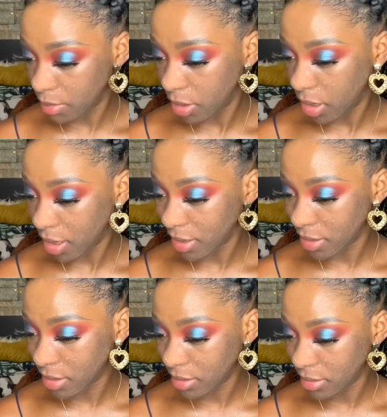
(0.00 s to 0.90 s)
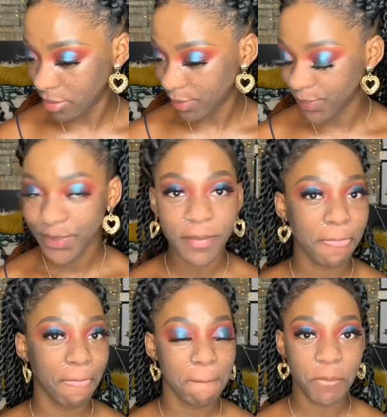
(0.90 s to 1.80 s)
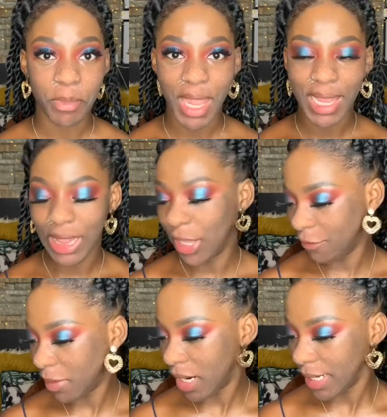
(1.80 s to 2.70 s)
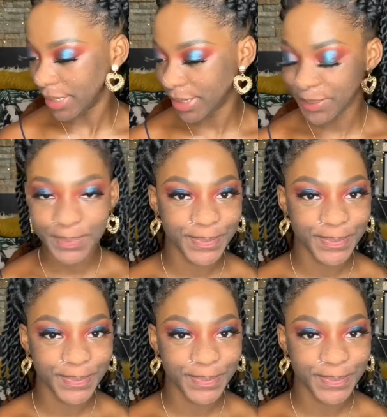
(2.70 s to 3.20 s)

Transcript: But guys, I love my eyes.